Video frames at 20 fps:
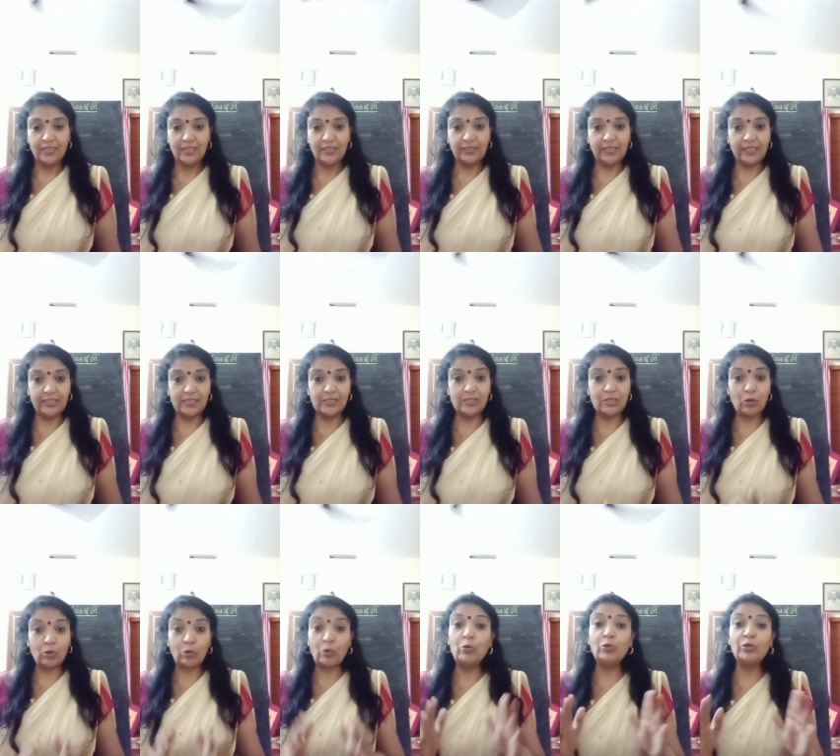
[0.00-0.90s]
that is
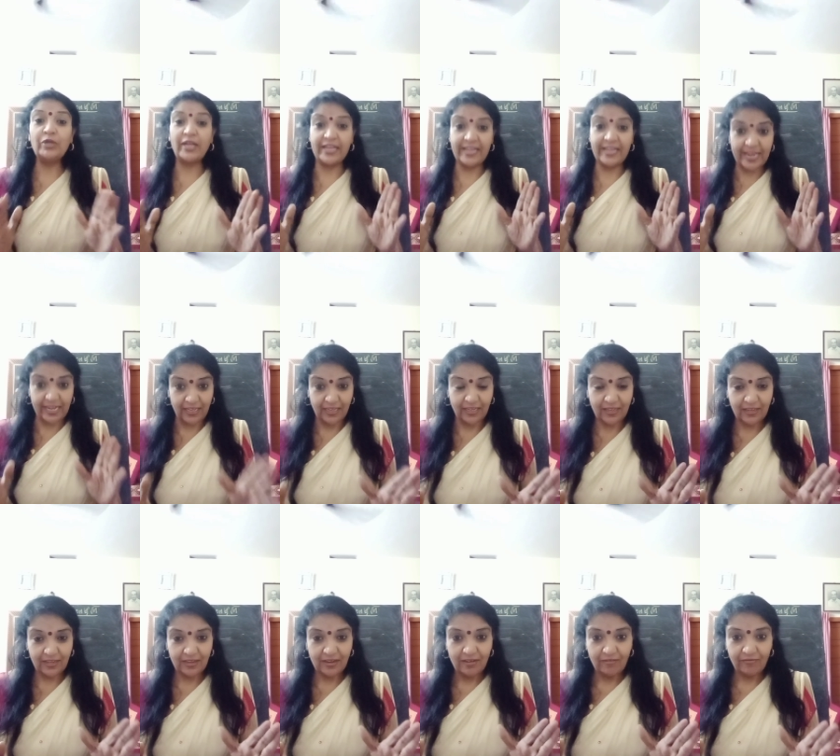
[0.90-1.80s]
root n,
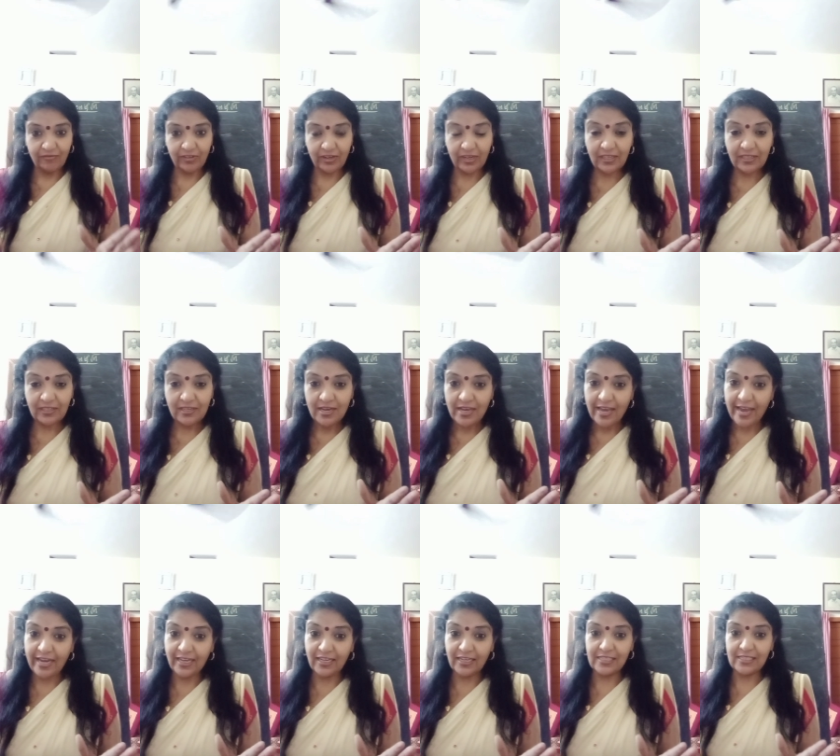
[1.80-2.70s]
where
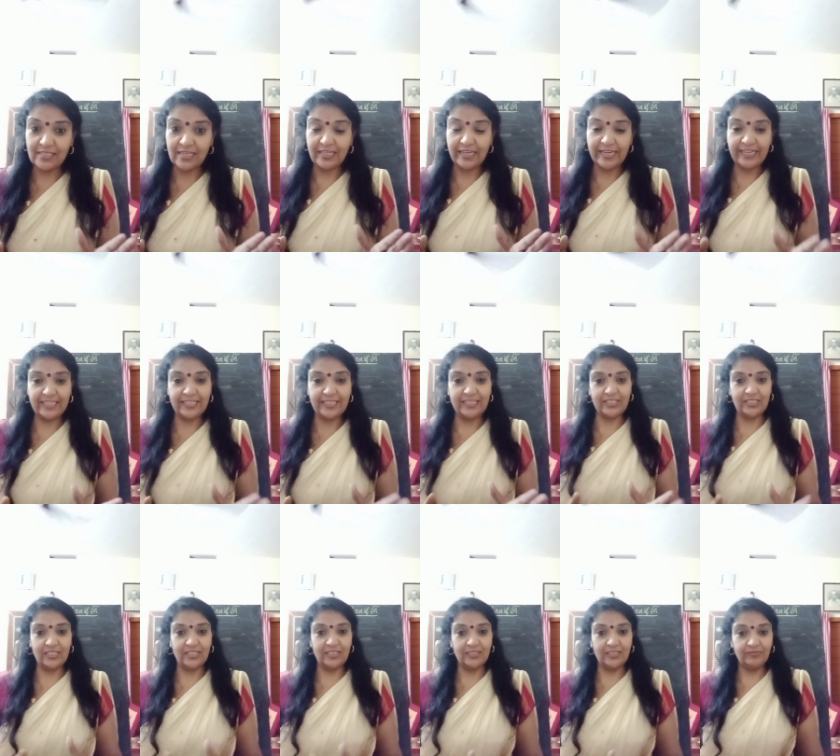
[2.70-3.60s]
n is an
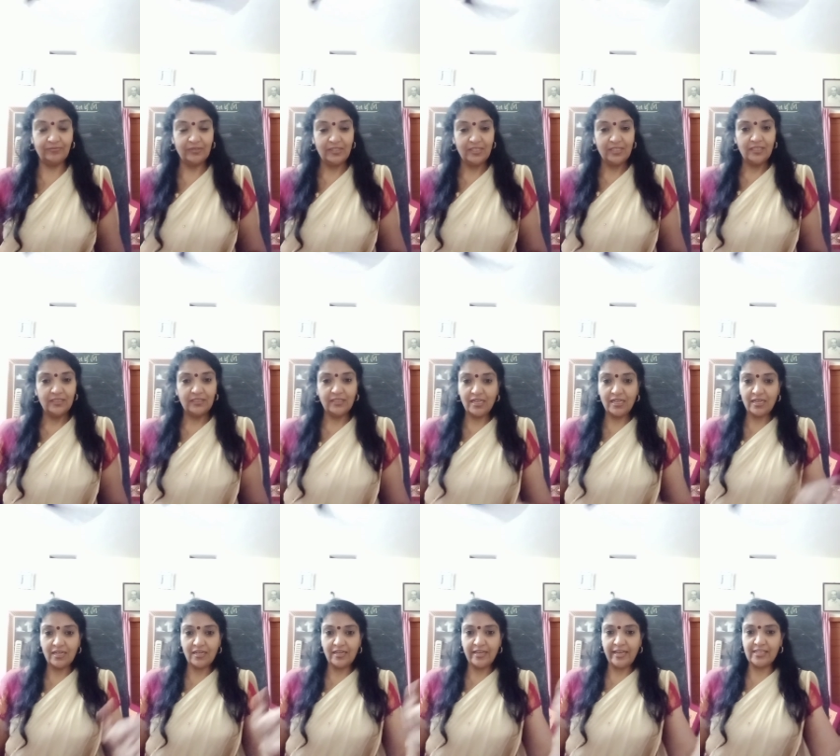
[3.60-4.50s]
integer.
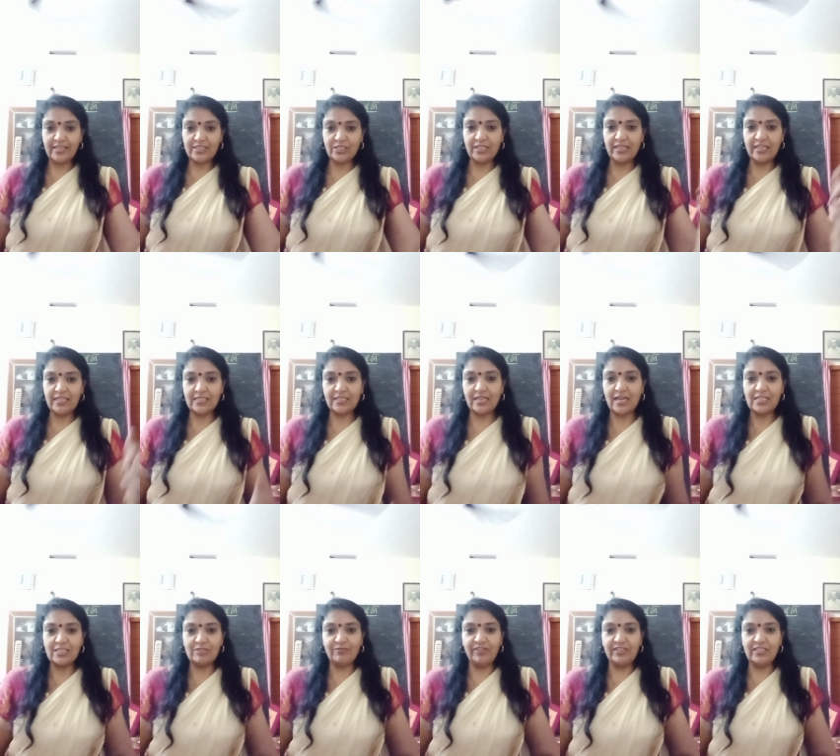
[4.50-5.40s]
Then yesterday's
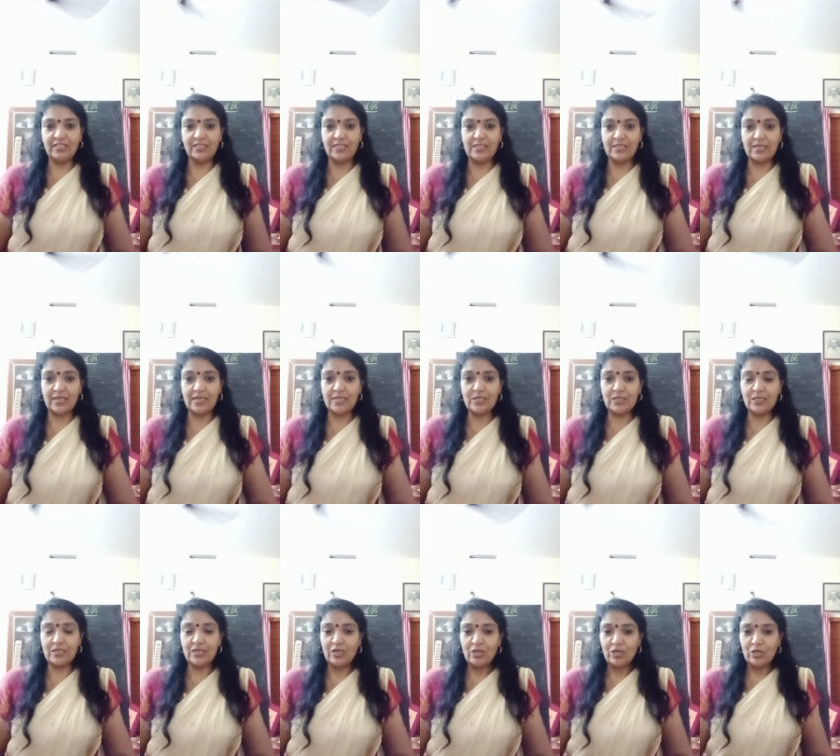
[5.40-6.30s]
class we
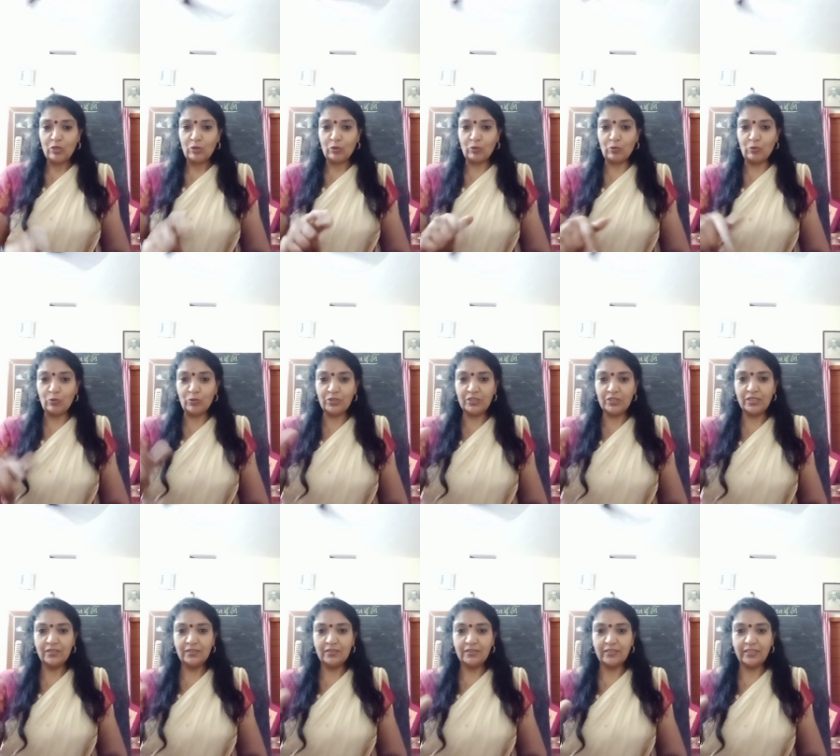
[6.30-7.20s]
discussed root
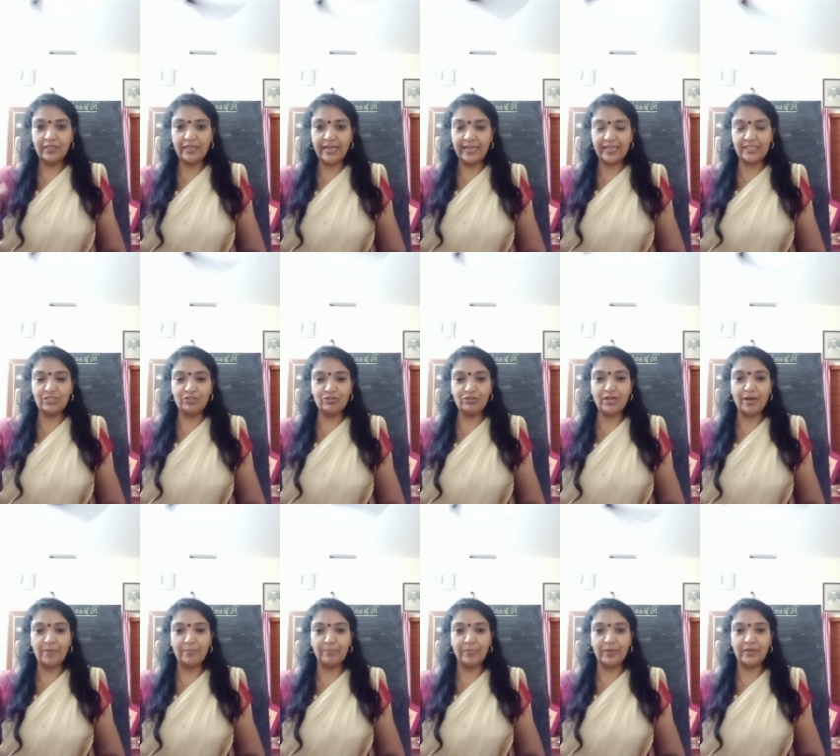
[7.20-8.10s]
negative
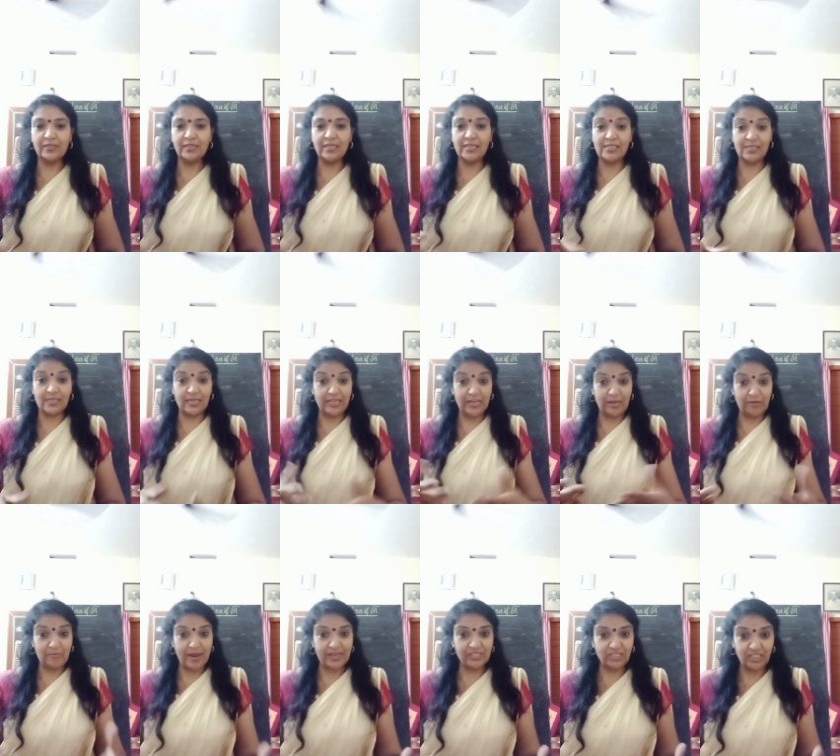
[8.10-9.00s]
number is an
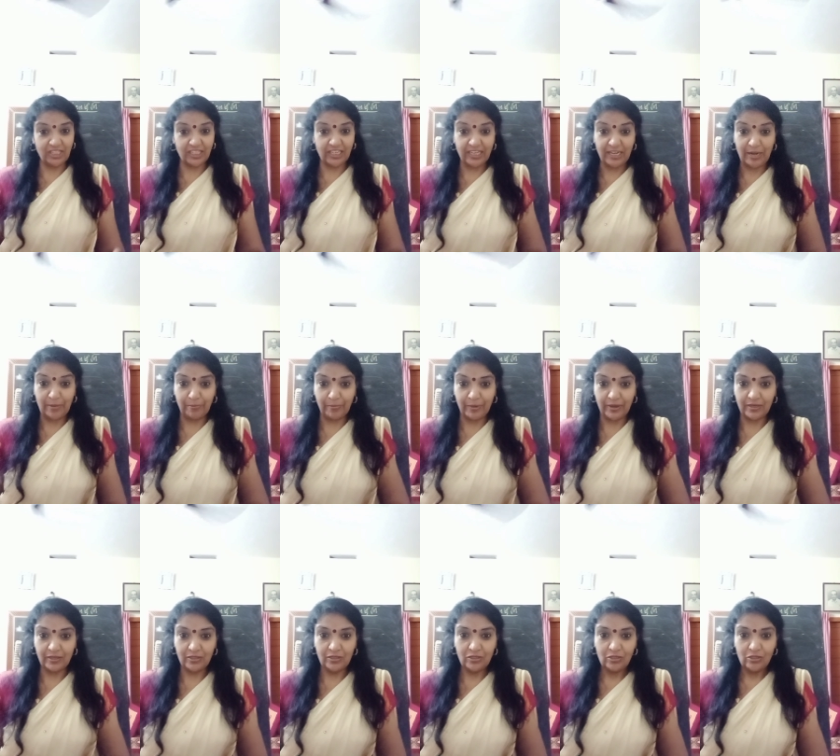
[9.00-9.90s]
imaginary number.
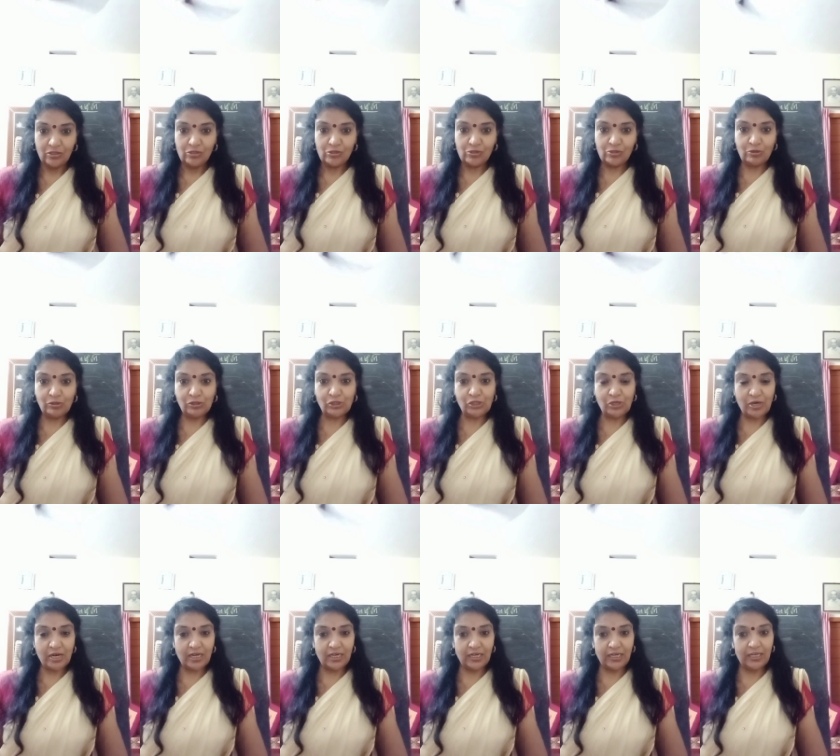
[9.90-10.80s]
So
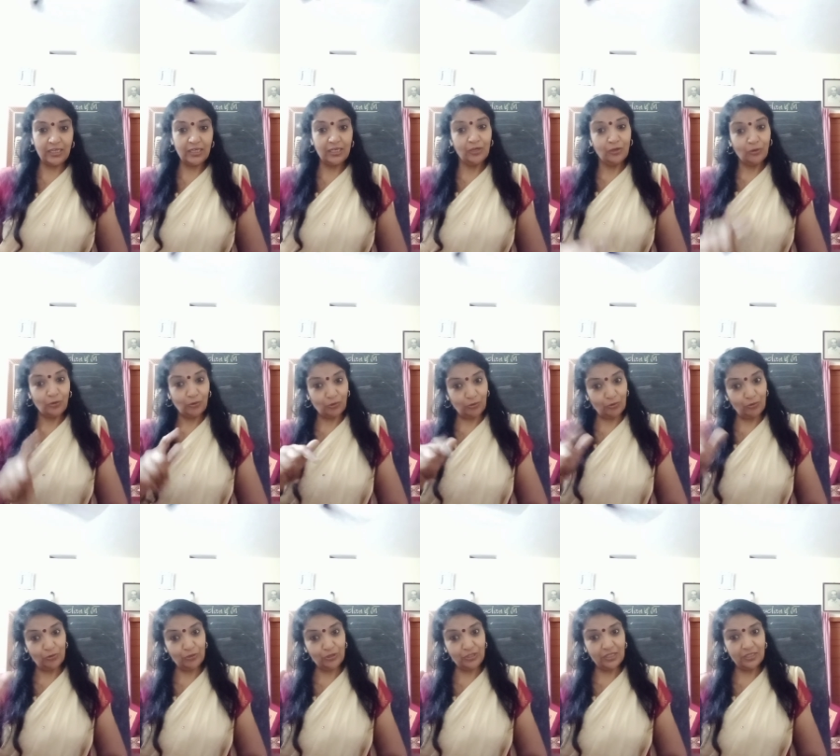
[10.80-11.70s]
surely
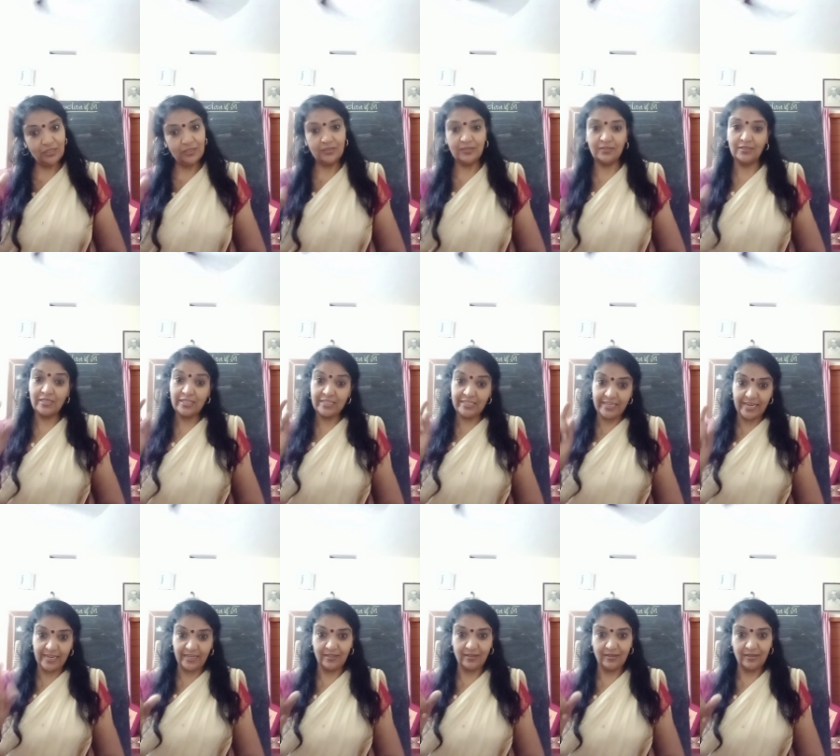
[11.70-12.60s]
root
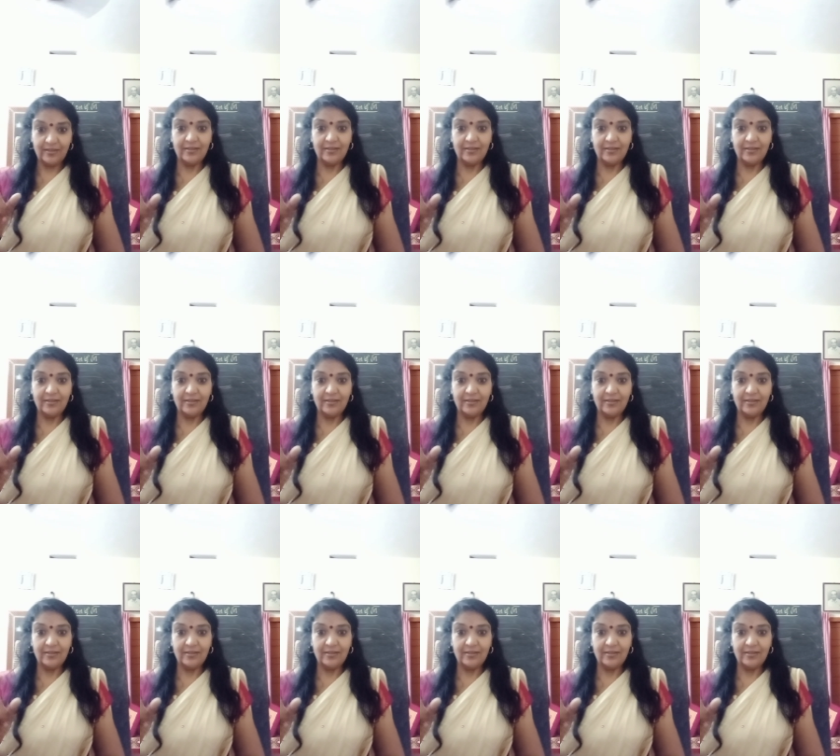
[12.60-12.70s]
n